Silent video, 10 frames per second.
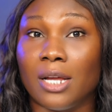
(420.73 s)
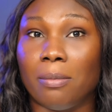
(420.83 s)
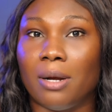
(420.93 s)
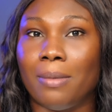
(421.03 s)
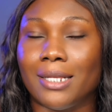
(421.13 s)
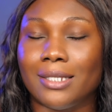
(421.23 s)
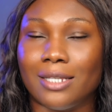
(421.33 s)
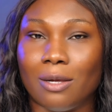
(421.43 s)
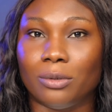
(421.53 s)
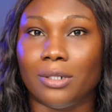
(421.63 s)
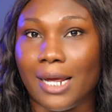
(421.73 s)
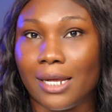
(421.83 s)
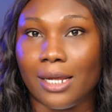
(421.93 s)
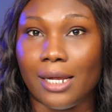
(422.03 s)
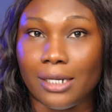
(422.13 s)
camera might sound
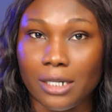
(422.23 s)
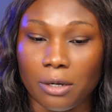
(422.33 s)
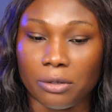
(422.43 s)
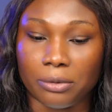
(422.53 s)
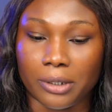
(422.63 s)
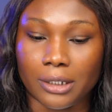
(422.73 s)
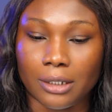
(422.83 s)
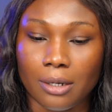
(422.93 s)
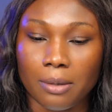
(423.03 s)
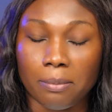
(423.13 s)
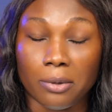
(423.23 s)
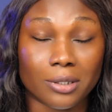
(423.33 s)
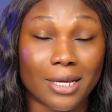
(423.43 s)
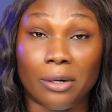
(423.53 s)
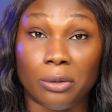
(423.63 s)
like a downgrade,
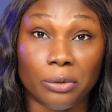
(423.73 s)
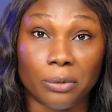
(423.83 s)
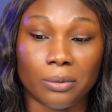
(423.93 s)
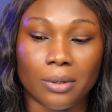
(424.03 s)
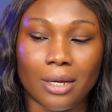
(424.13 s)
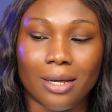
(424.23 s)
but I don't know.